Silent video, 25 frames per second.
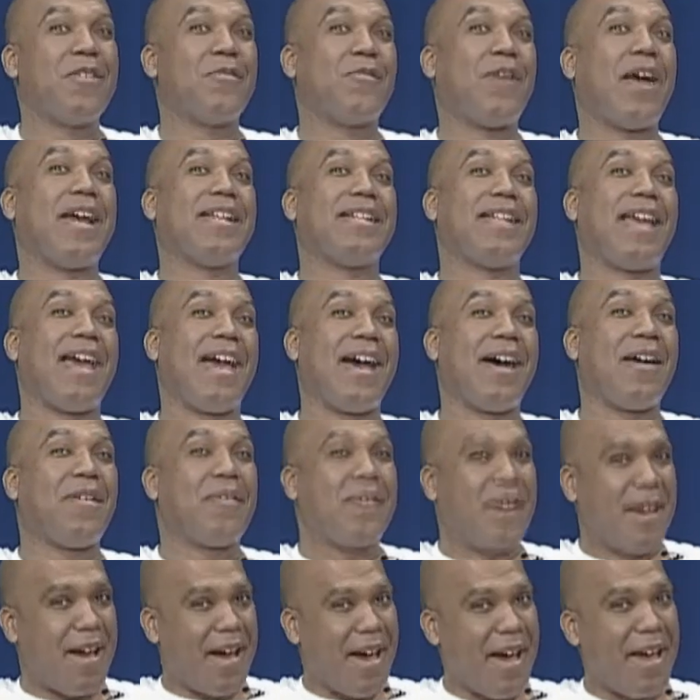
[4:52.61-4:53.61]
Right
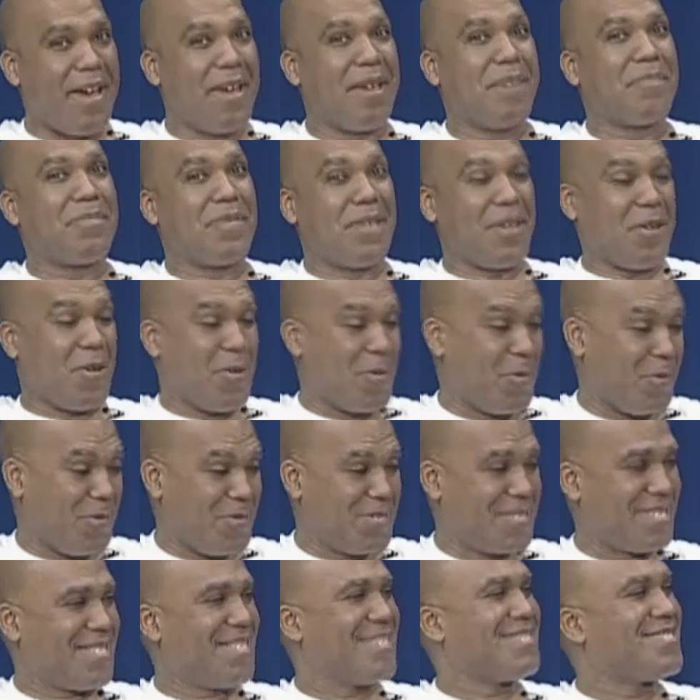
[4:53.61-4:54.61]
now, I am the
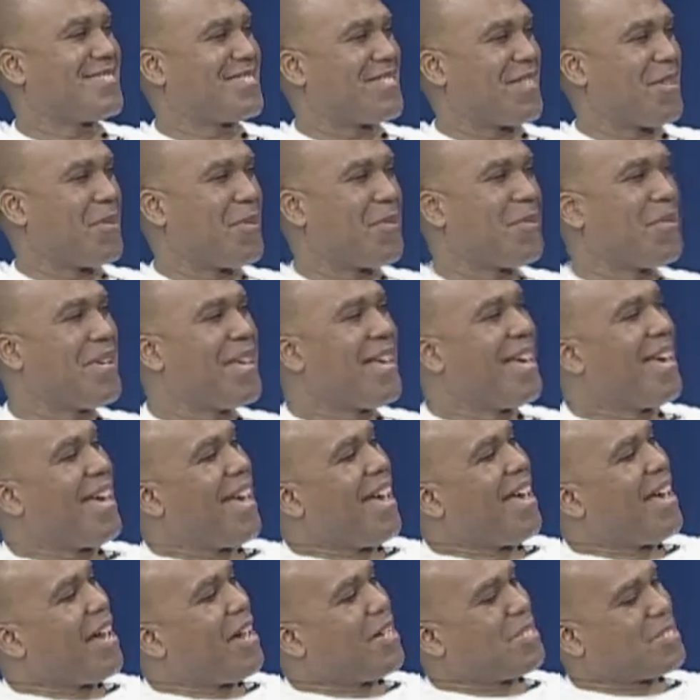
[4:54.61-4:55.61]
host. So,
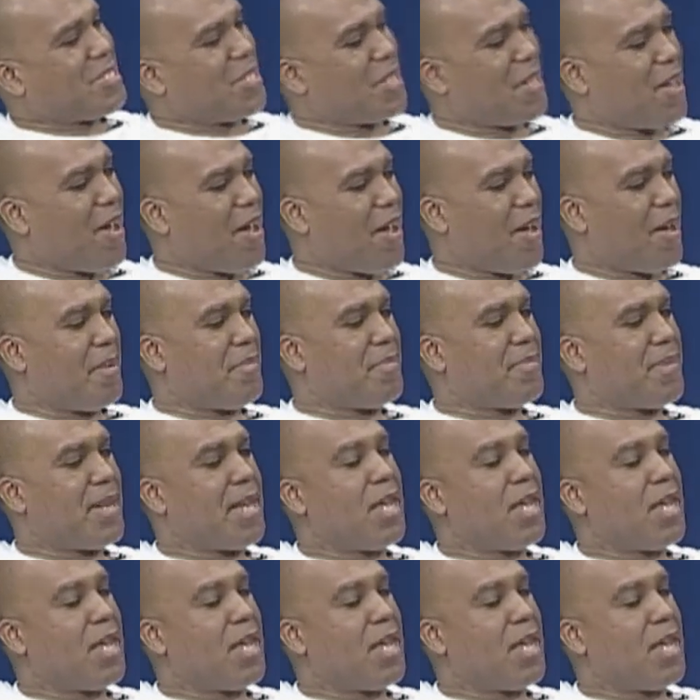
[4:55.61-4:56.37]
uh, Sadam,